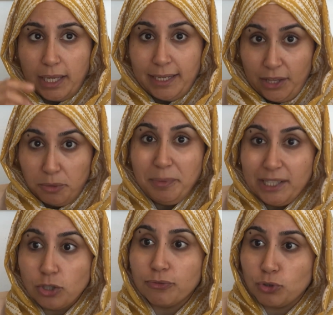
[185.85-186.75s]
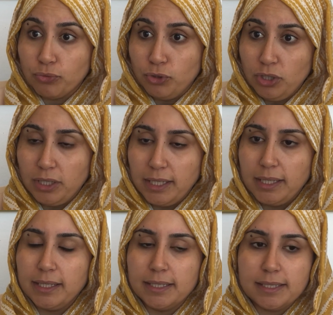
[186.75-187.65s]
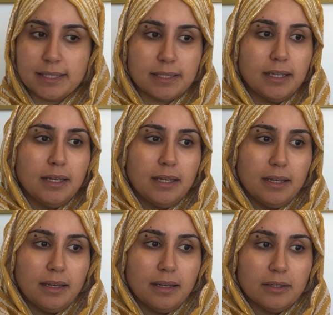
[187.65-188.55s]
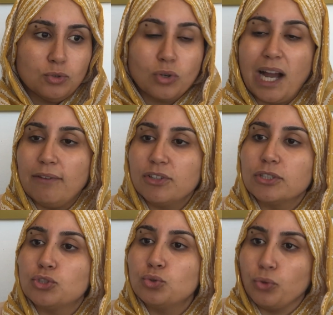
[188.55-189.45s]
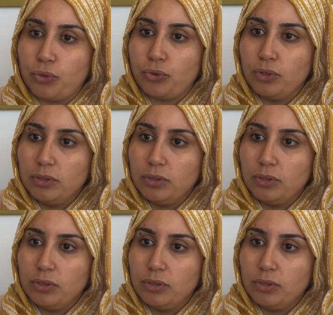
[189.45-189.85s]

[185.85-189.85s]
Another meaning of kufr is to cover the truth.